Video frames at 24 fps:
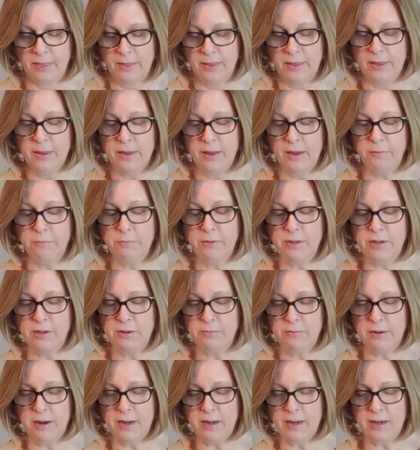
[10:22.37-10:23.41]
And when you're
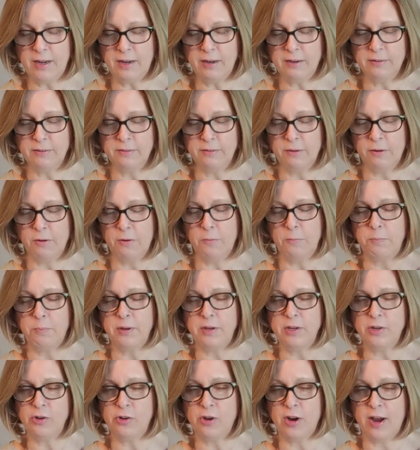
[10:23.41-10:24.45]
ready, open
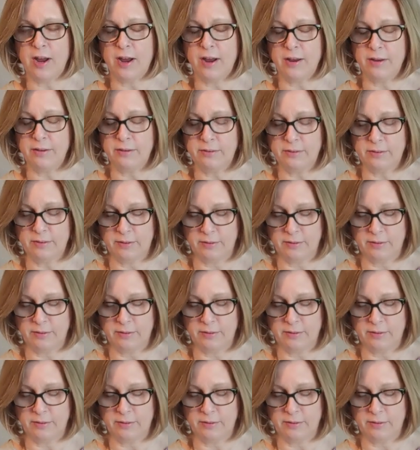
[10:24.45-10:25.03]
your eyes.